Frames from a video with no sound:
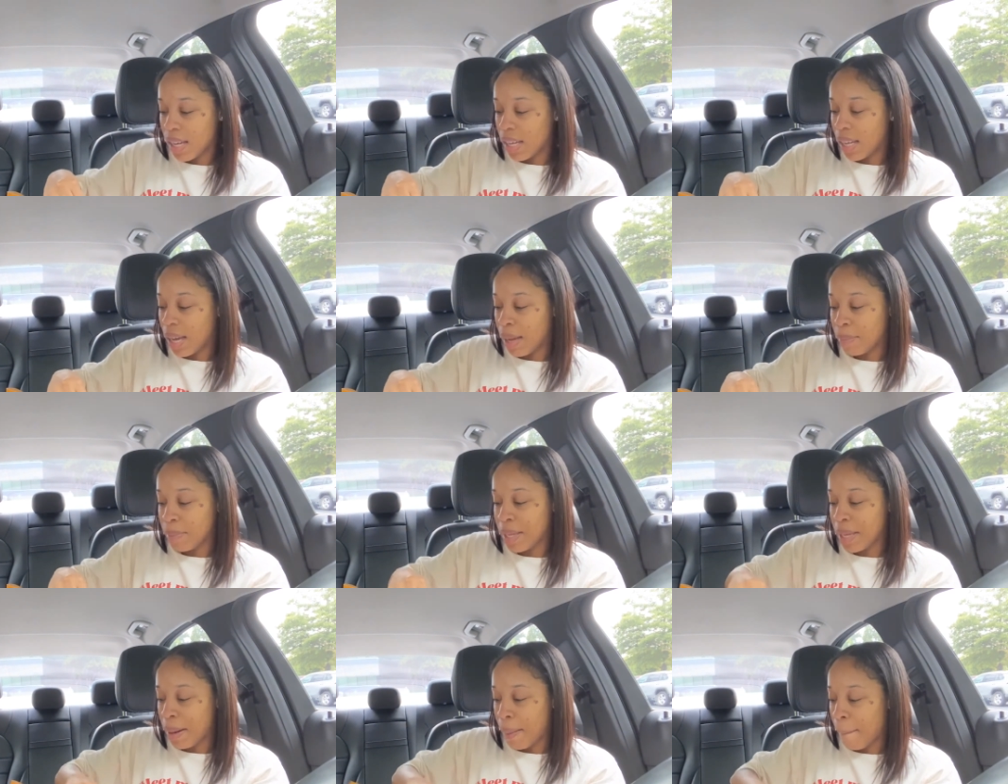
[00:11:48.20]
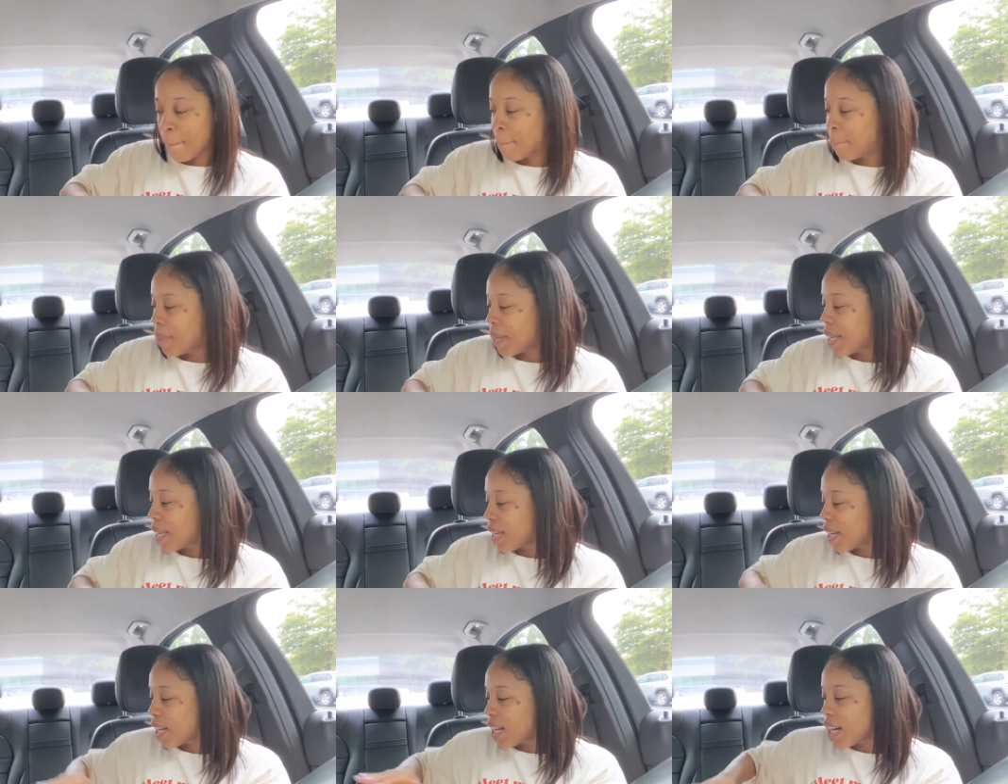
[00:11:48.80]
i'm getting
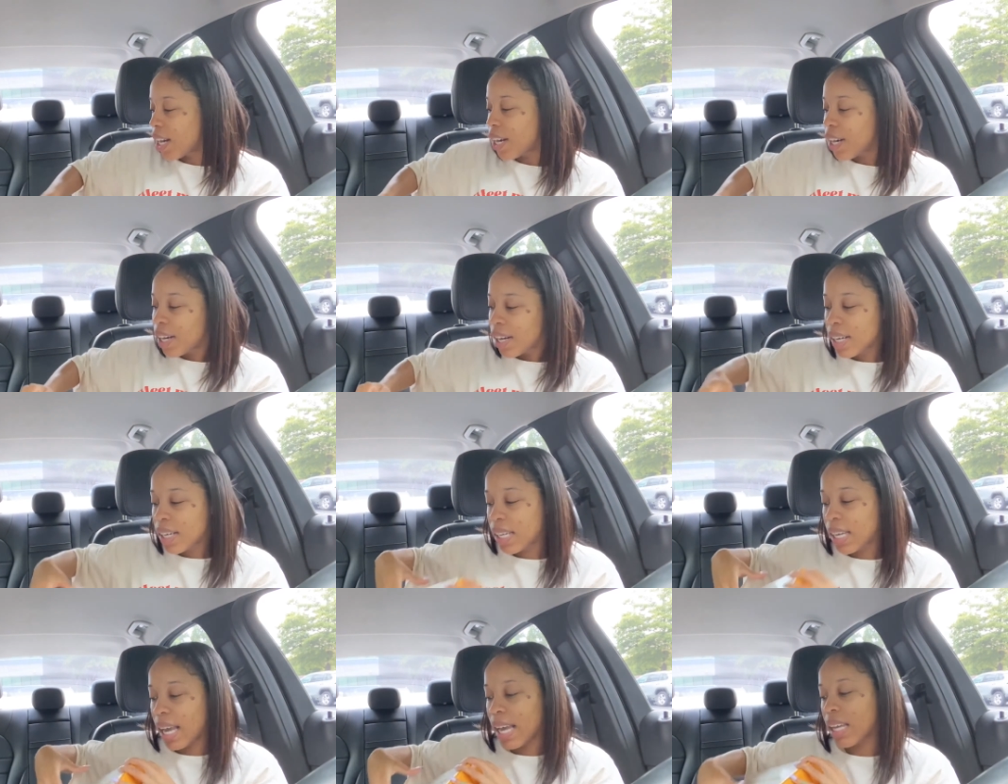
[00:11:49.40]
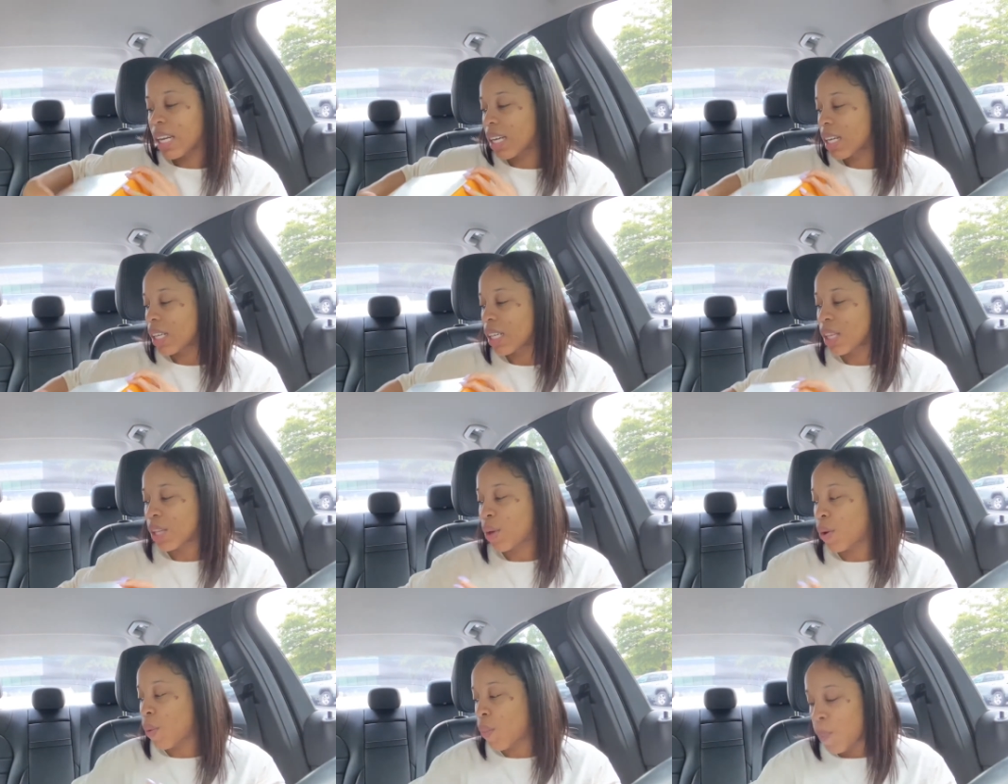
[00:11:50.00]
bigger gaining a
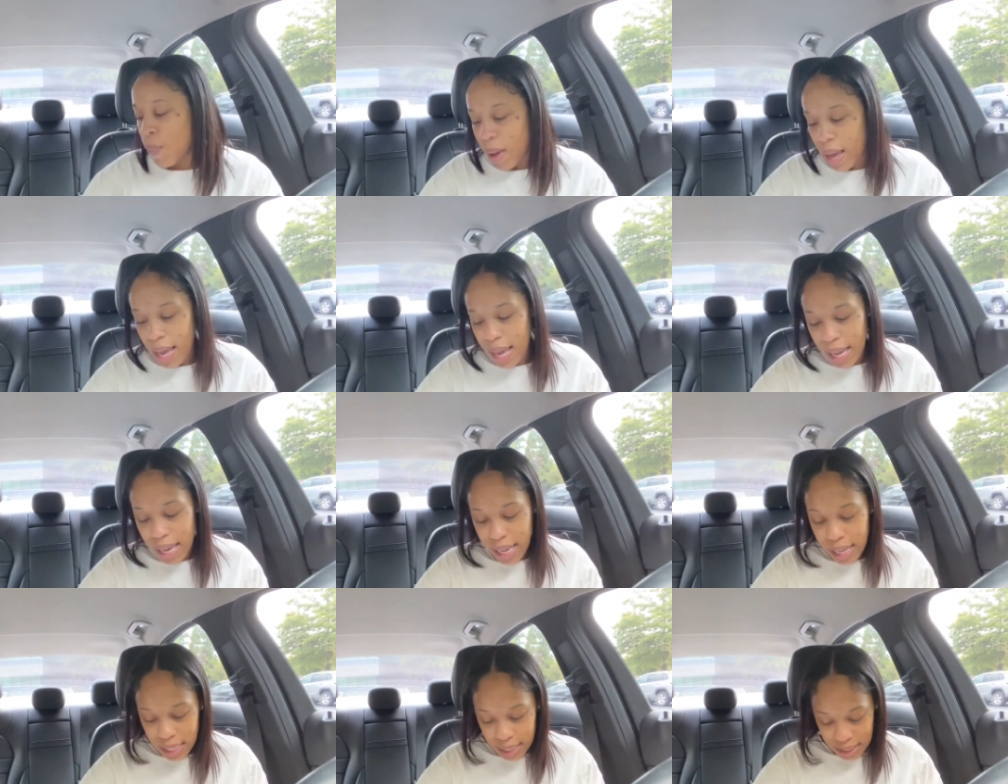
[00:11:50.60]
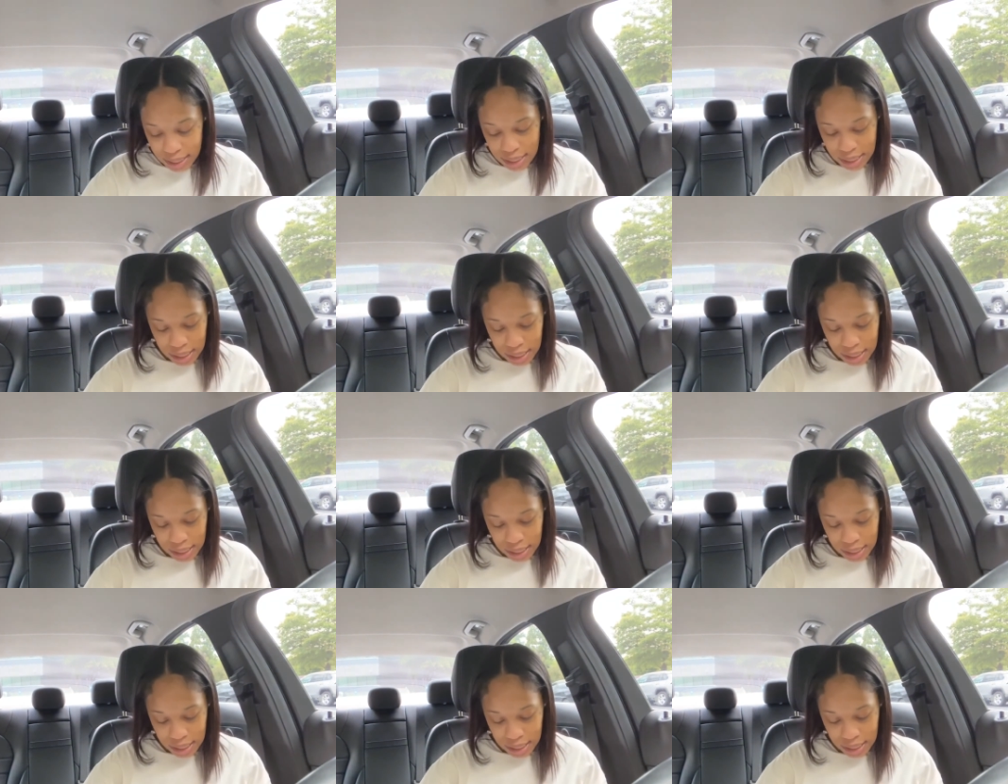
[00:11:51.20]
little weight